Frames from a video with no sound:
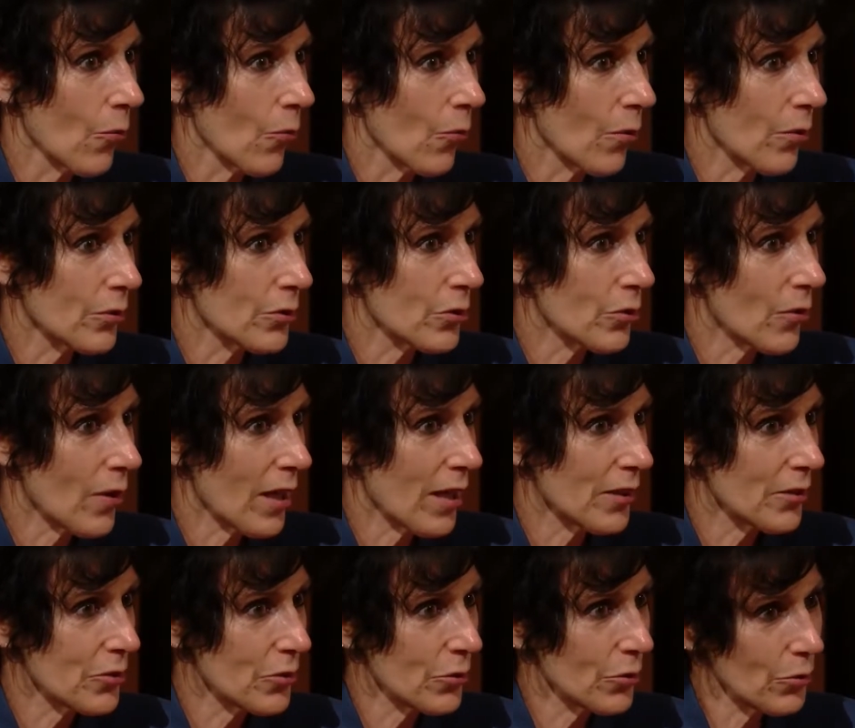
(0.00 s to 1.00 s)
we're
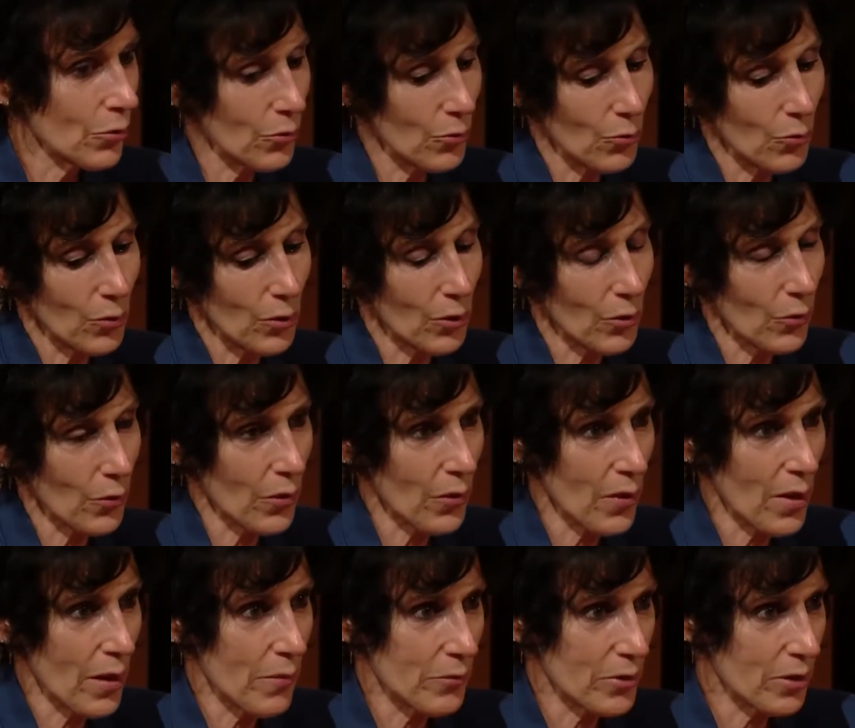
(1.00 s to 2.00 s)
trying to work with
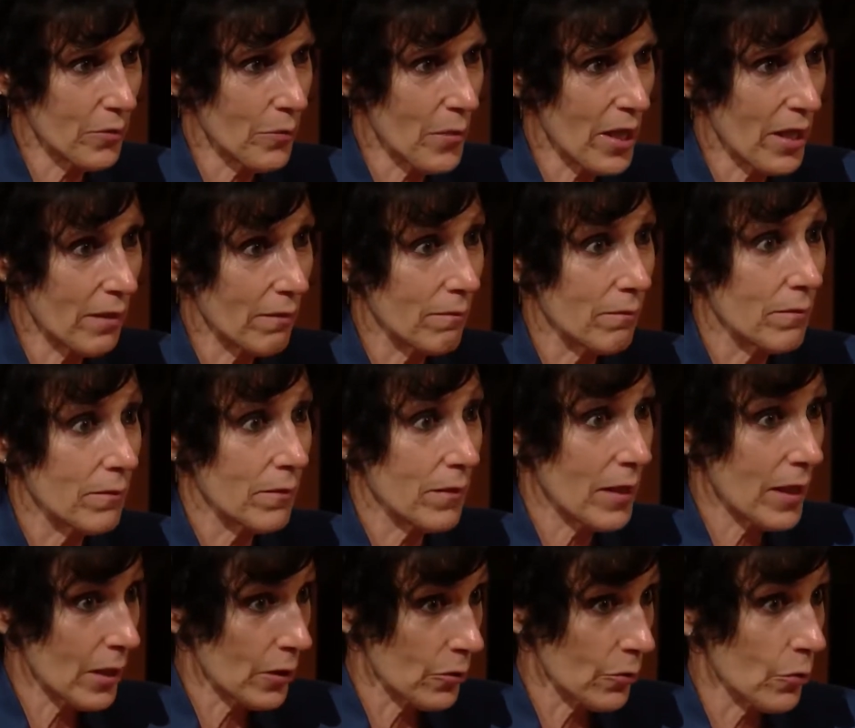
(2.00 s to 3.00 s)
them to make
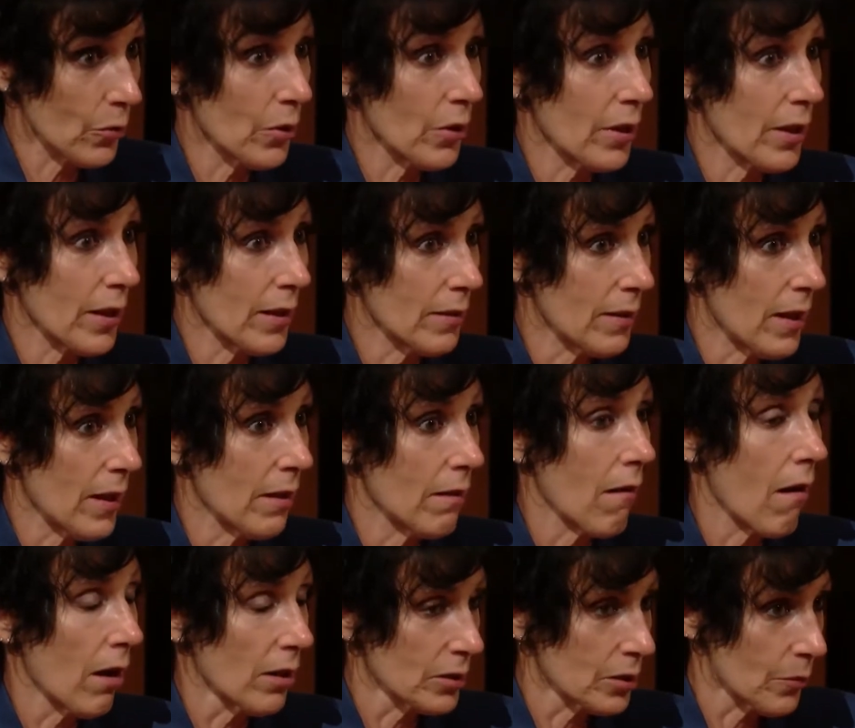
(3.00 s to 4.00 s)
things work, and then
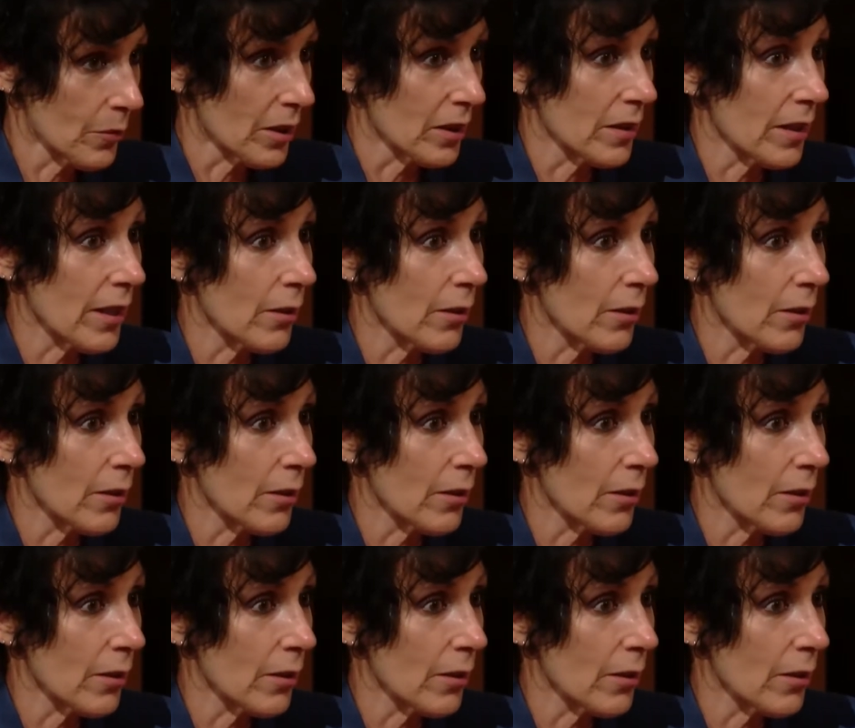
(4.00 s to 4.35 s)
ultimately